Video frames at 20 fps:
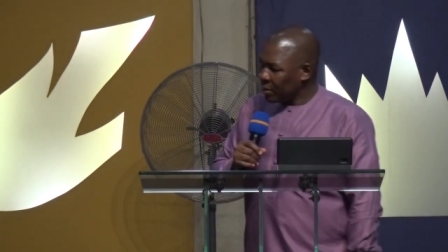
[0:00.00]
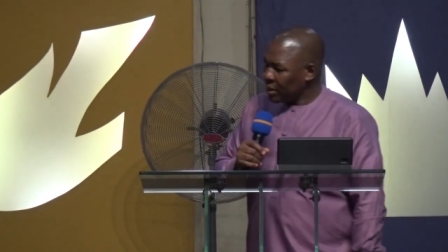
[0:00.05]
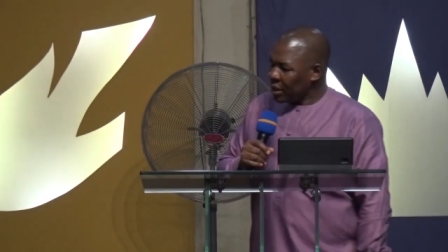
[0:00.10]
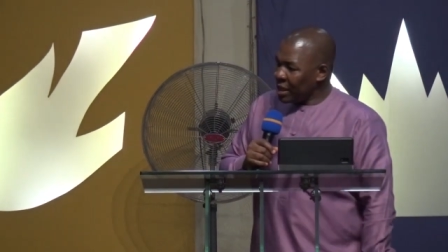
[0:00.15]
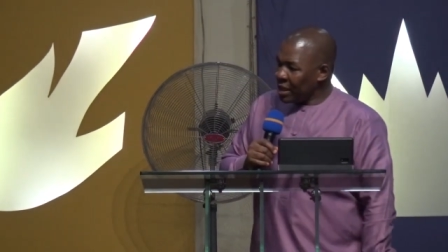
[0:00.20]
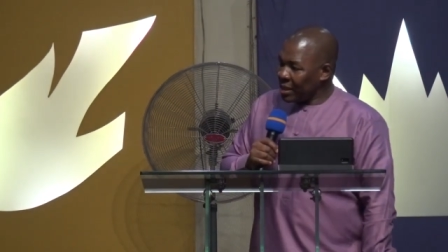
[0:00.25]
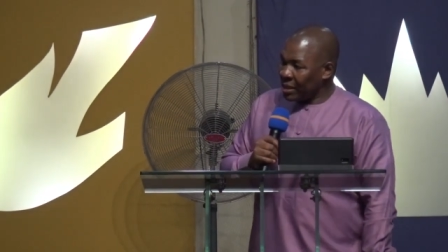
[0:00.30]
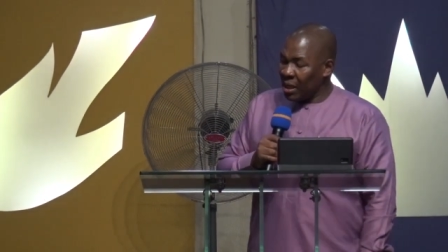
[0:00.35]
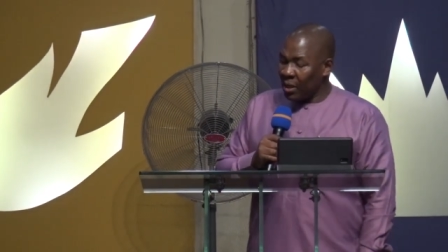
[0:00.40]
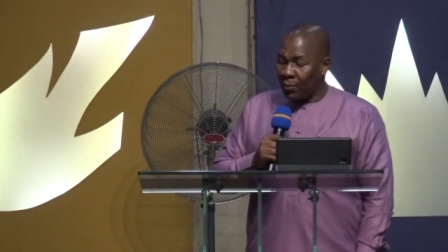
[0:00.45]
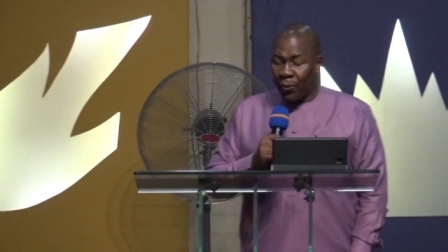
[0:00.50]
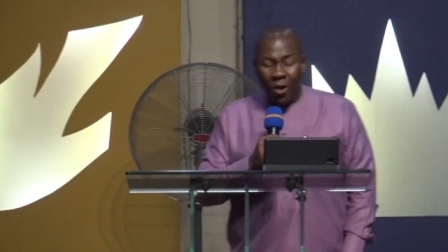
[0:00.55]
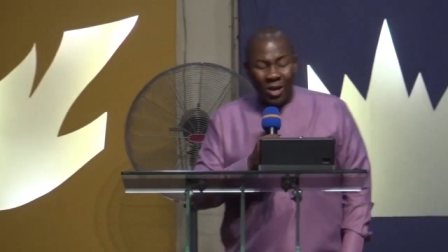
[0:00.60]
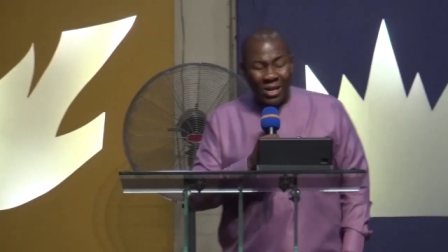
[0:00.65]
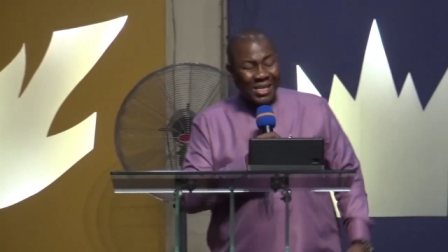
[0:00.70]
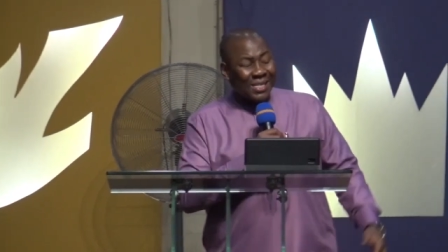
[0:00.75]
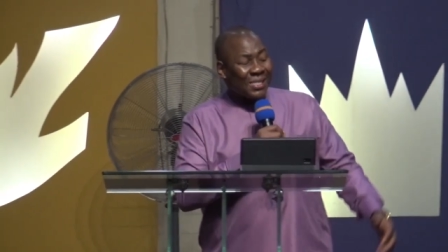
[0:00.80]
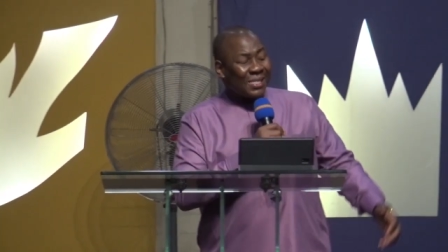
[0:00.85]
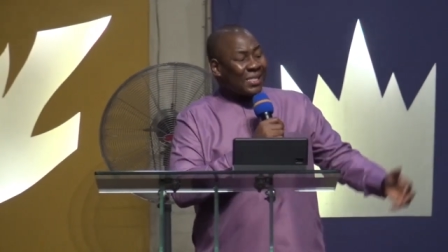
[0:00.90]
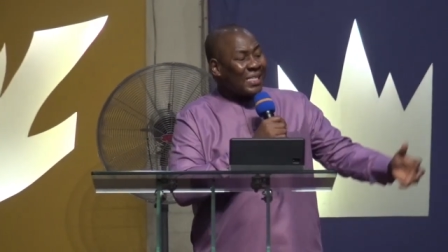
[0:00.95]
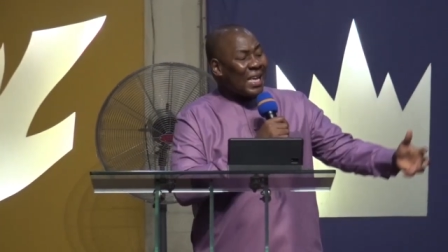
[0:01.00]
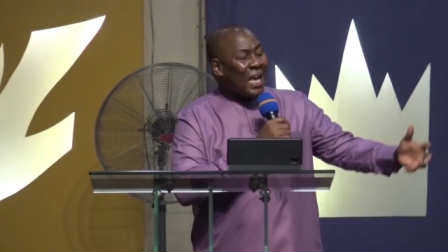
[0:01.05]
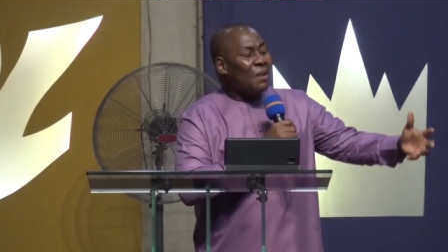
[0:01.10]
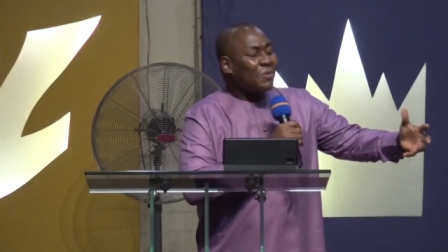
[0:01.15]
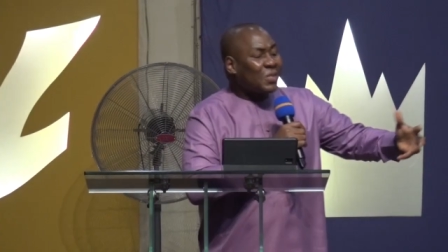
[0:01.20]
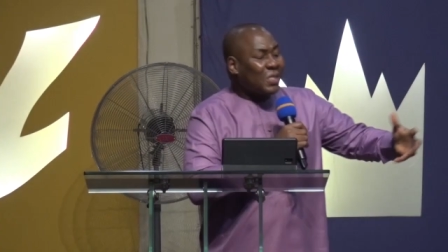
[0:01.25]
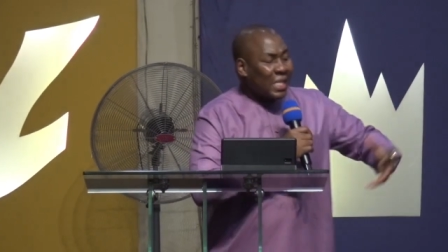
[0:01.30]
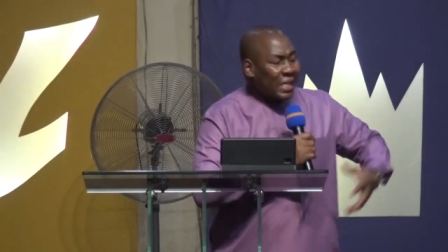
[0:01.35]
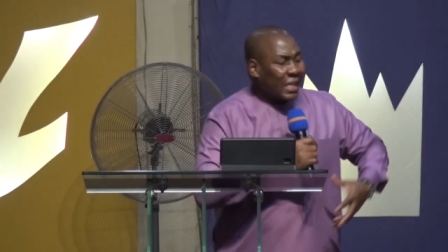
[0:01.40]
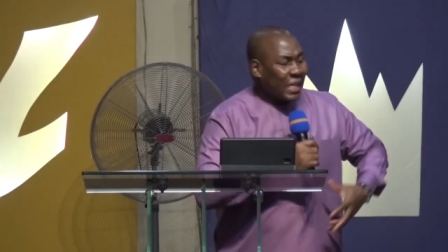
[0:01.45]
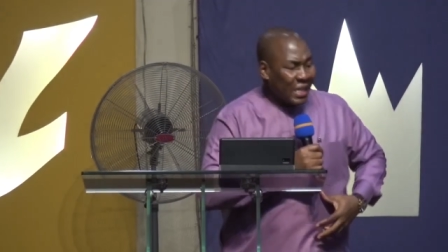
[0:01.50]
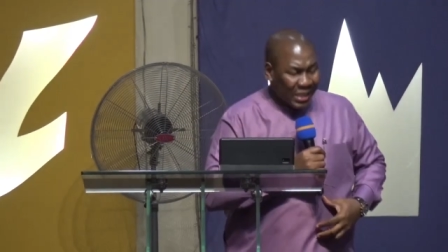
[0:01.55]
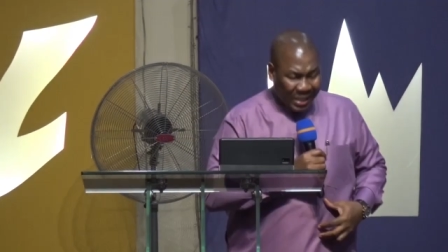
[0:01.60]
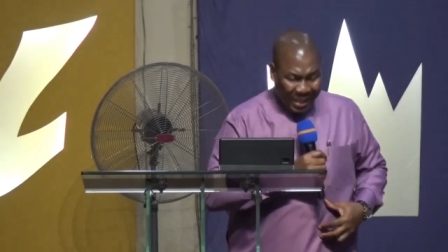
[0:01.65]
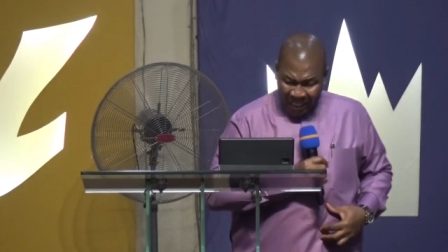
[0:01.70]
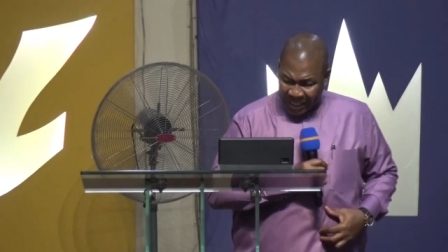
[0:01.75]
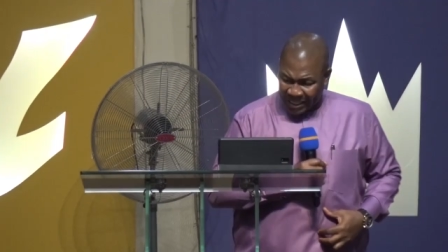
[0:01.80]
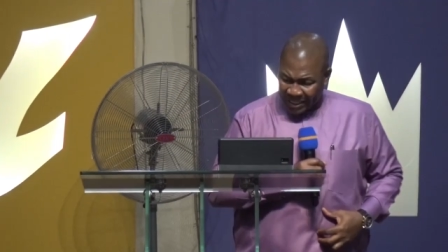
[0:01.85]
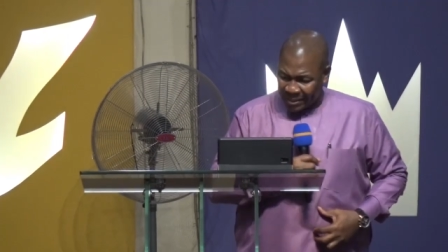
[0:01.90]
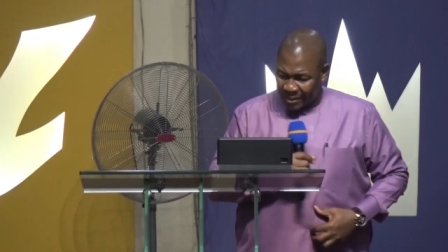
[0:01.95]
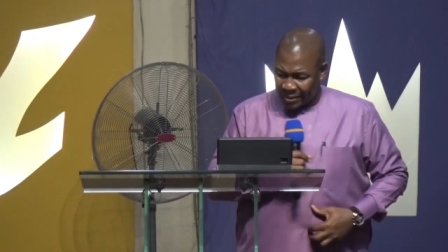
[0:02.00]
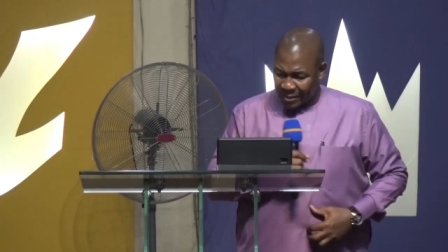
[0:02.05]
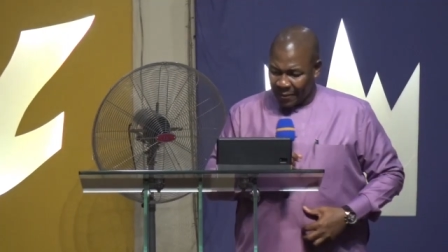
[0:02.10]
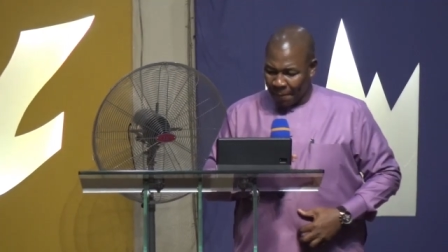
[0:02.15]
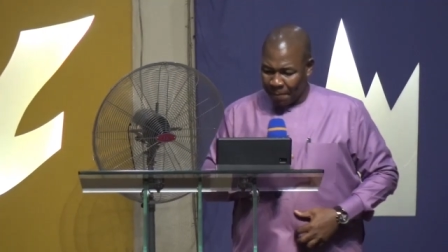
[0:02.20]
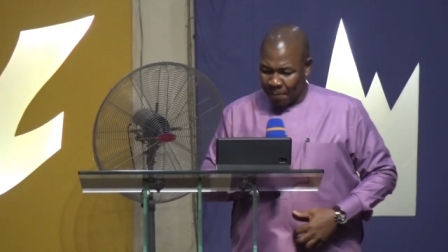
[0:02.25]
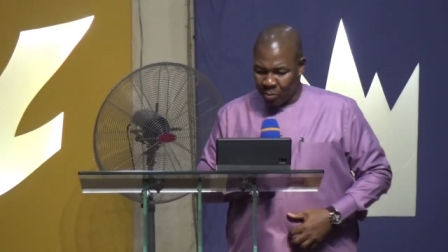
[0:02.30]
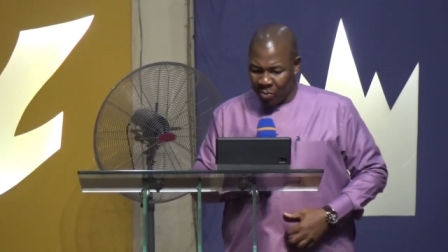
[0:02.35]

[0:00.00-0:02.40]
Is it for the self-seeking things?